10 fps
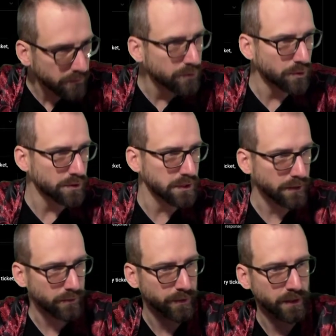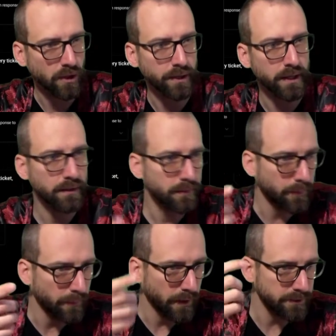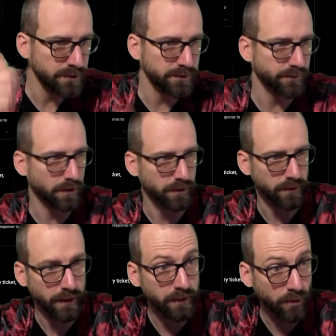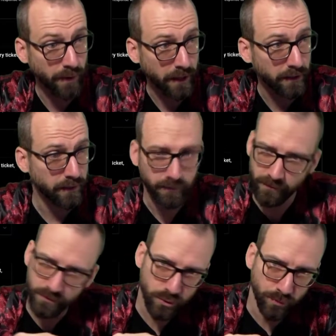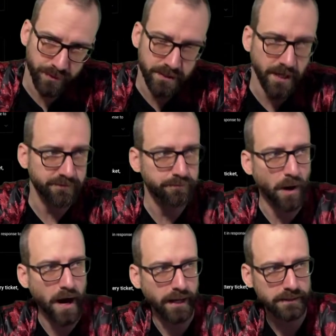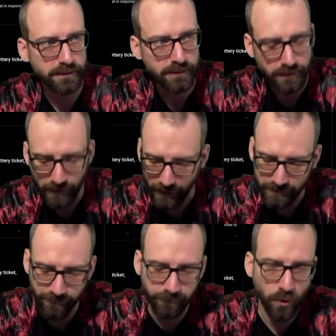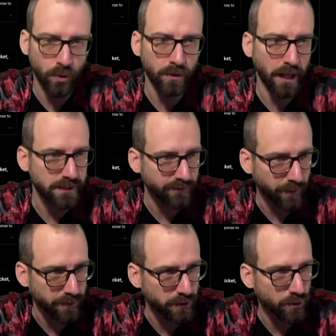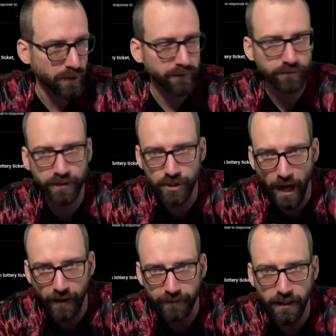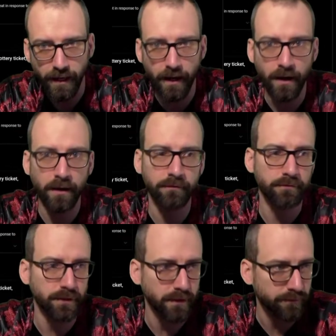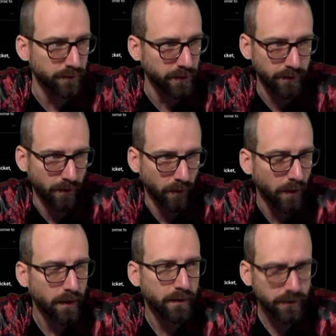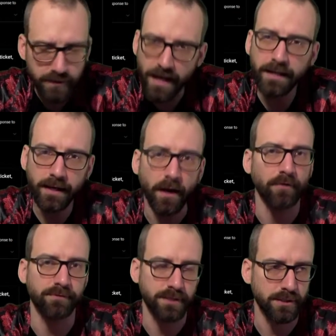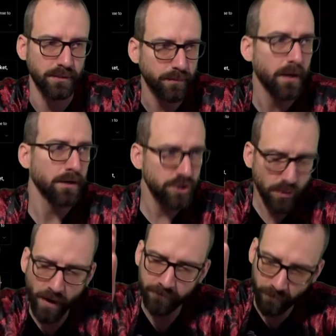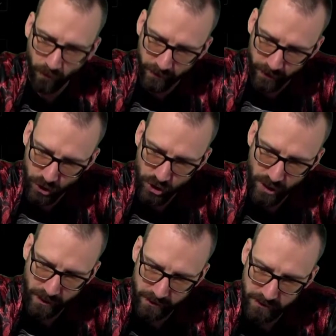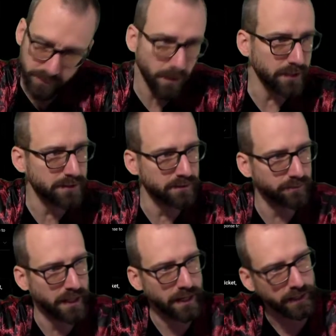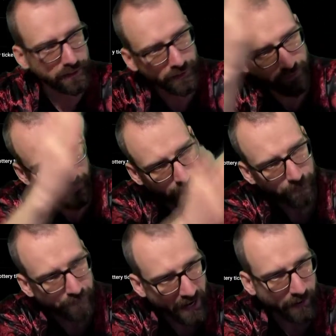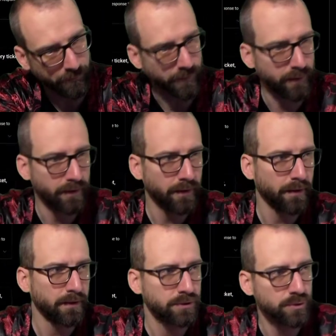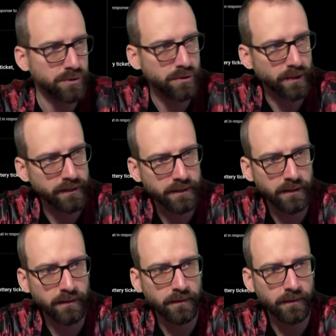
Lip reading: 2 years later, reincarnated as this fucker in Quebec. Super safe spot, lots of food, lots of opportunity, free childcare, free, you know, you're taken care of essentially. She went from one of the shittiest spots on the planet, bam. As soon as you turn 18,